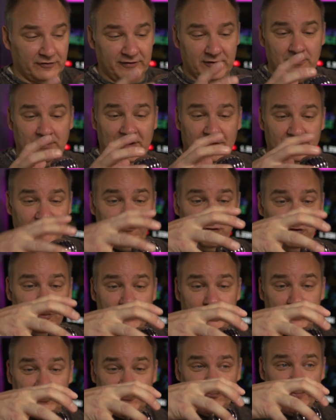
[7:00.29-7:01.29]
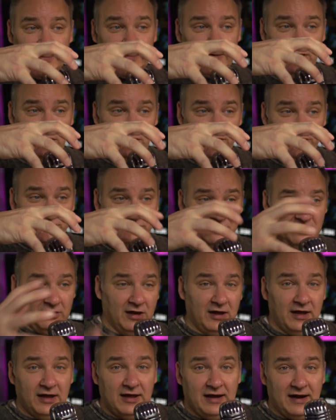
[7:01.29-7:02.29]
They're about 40% larger,
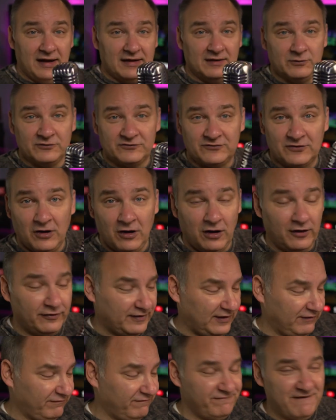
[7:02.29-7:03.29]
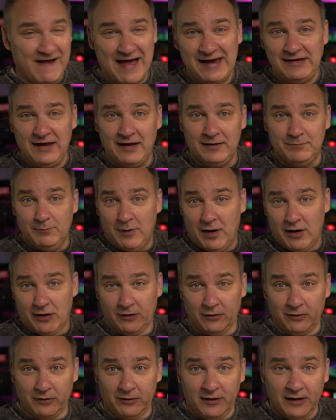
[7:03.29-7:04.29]
and it was called the Fathead
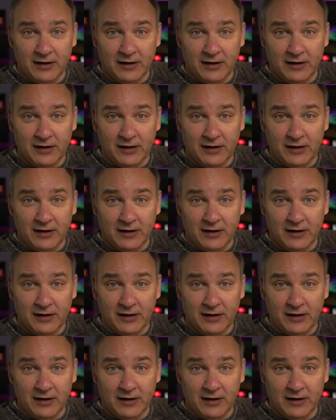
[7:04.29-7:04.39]
model,